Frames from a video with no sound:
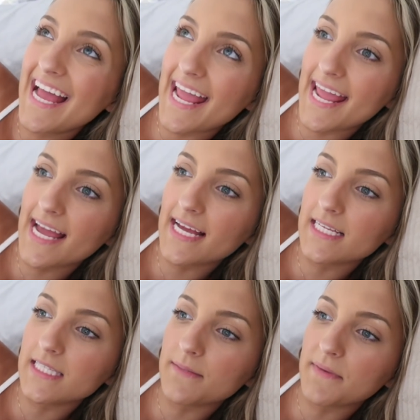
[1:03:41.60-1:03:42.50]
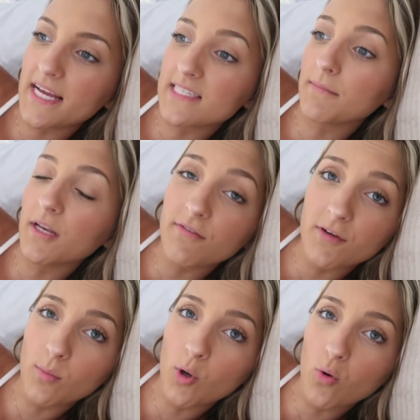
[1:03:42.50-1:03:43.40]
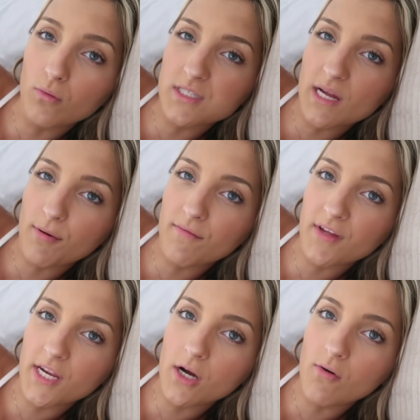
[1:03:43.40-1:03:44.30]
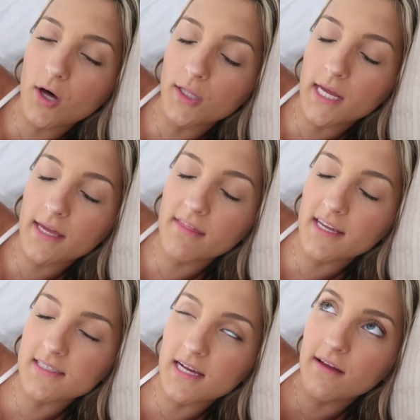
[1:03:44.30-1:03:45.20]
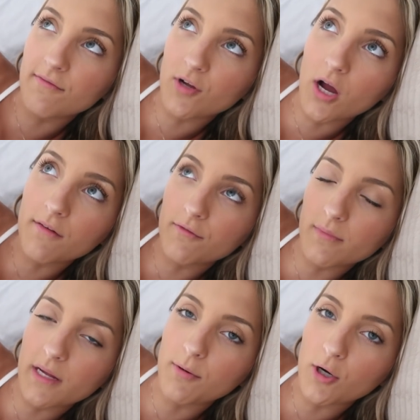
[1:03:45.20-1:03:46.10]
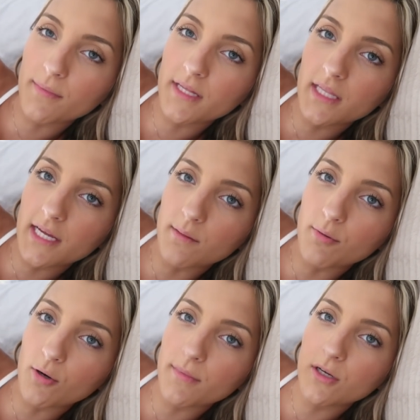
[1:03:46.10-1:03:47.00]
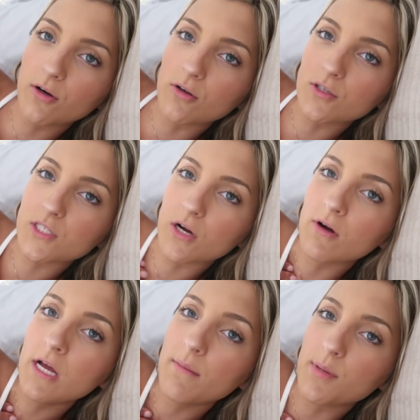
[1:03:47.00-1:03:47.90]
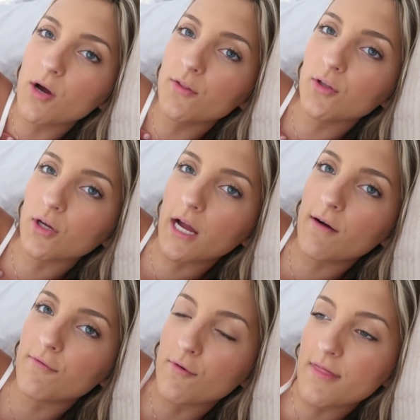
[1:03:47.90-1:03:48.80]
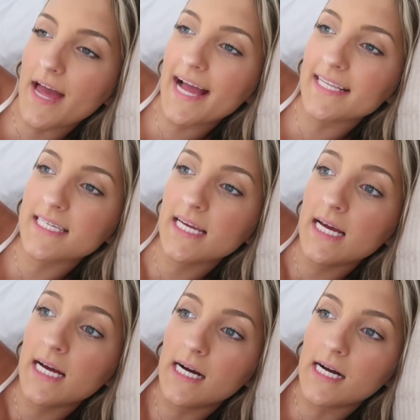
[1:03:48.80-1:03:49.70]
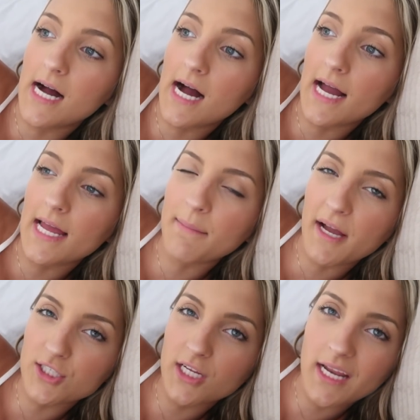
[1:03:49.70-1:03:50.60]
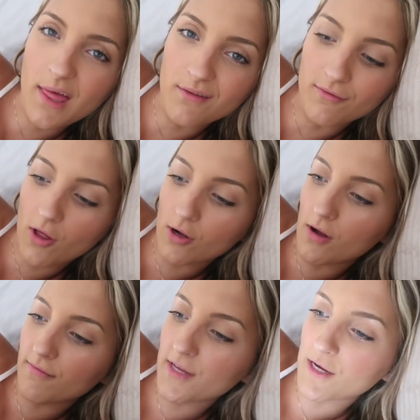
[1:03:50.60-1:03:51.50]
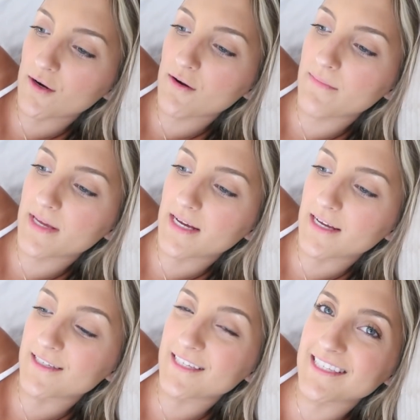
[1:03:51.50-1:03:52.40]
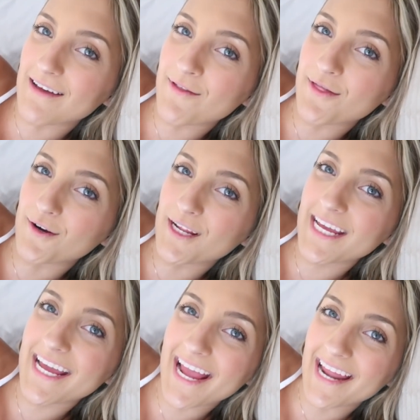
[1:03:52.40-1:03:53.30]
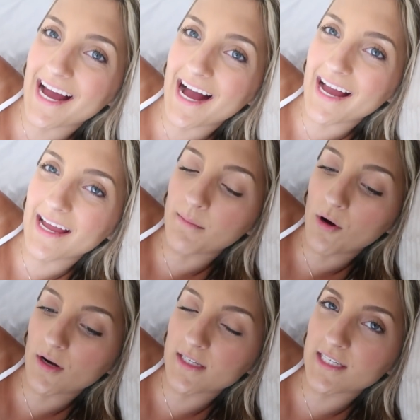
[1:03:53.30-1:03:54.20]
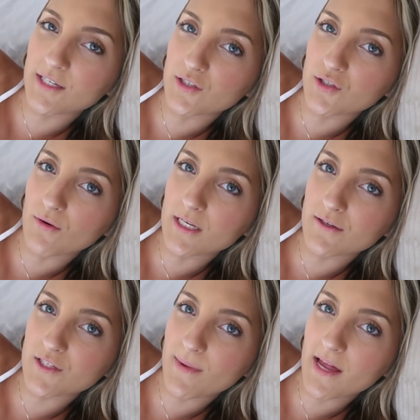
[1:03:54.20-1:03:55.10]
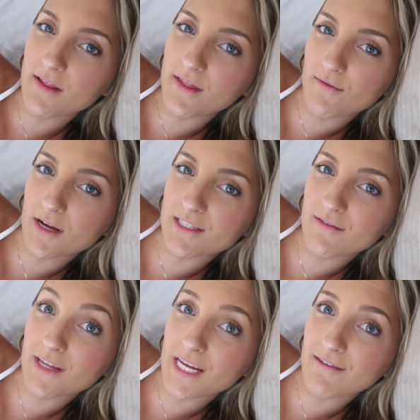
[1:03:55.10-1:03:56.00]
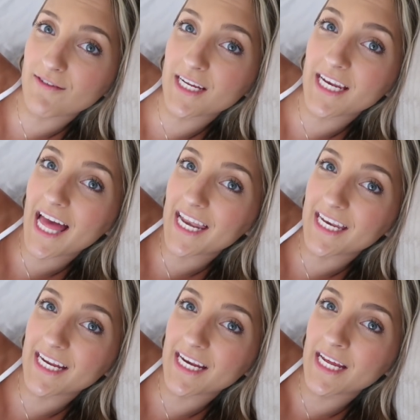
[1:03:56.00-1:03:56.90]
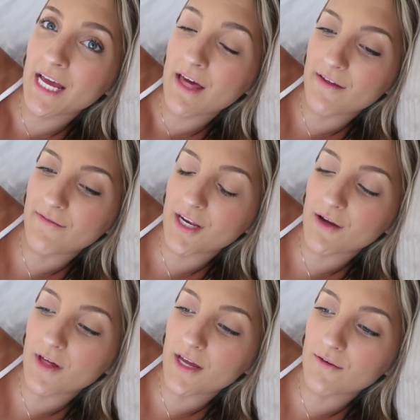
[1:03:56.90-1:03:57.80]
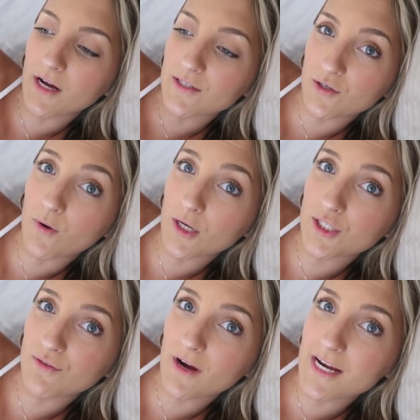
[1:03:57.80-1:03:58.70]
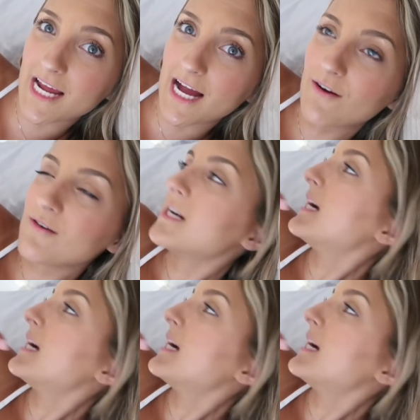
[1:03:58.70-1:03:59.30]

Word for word: And because I'm going to film a whole separate video on like things I've gotten for my apartment, like an apartment haul. So be on the lookout for that. I am actually going to end the vlog off here because it's 7:30 and I am honestly just going to spend the rest of the evening editing the video that you guys are watching right now.